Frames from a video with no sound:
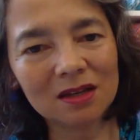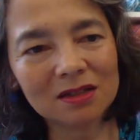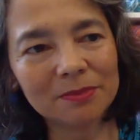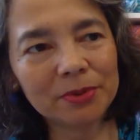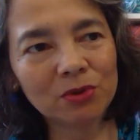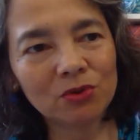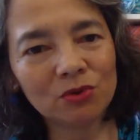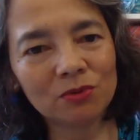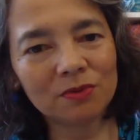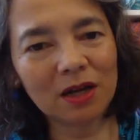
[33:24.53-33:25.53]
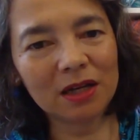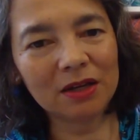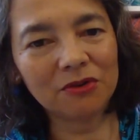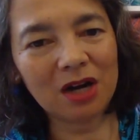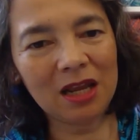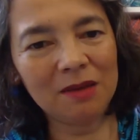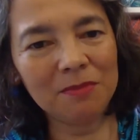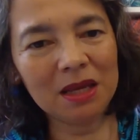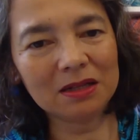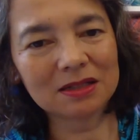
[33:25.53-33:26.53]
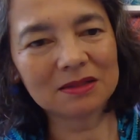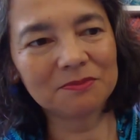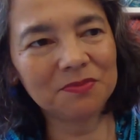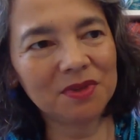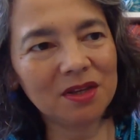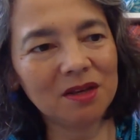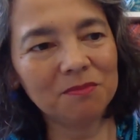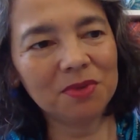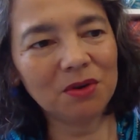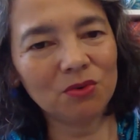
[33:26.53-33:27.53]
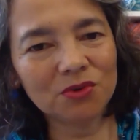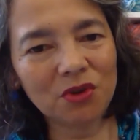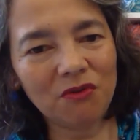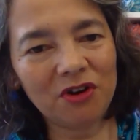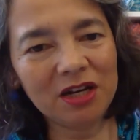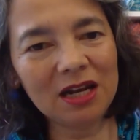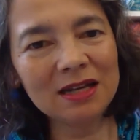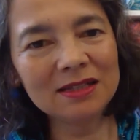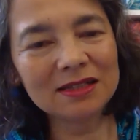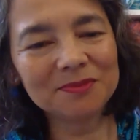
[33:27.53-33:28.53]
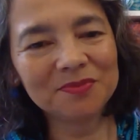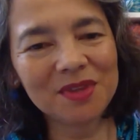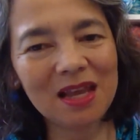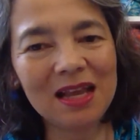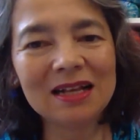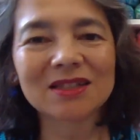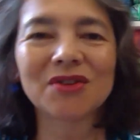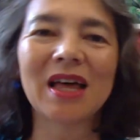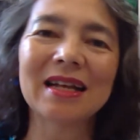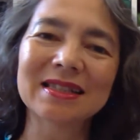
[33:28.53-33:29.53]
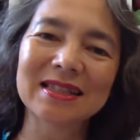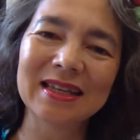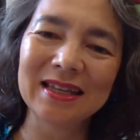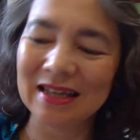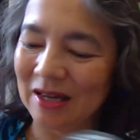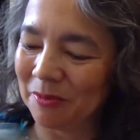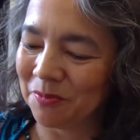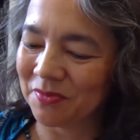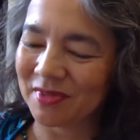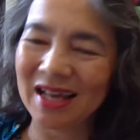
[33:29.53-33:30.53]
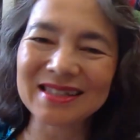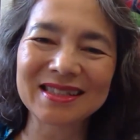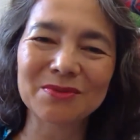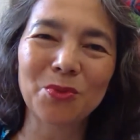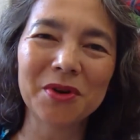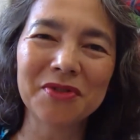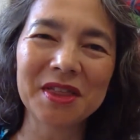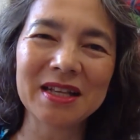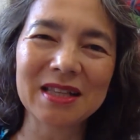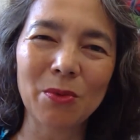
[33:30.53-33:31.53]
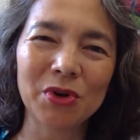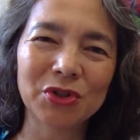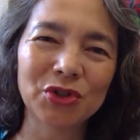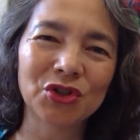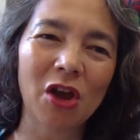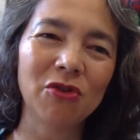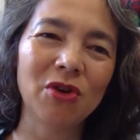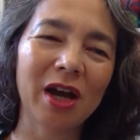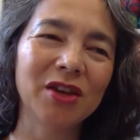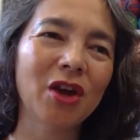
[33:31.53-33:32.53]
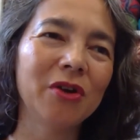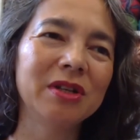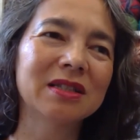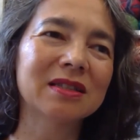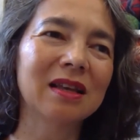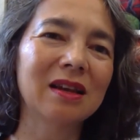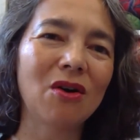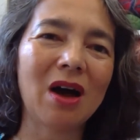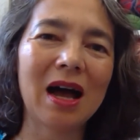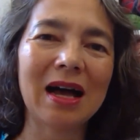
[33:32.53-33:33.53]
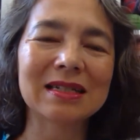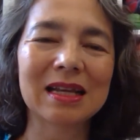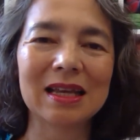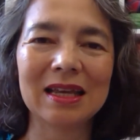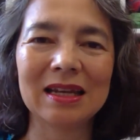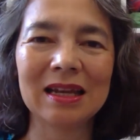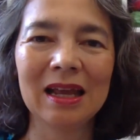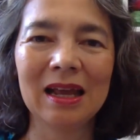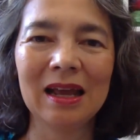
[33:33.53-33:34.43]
typical kind of gray mix, but also very nice. So that's one of the things I wanted to show you. I know it's a lot harder in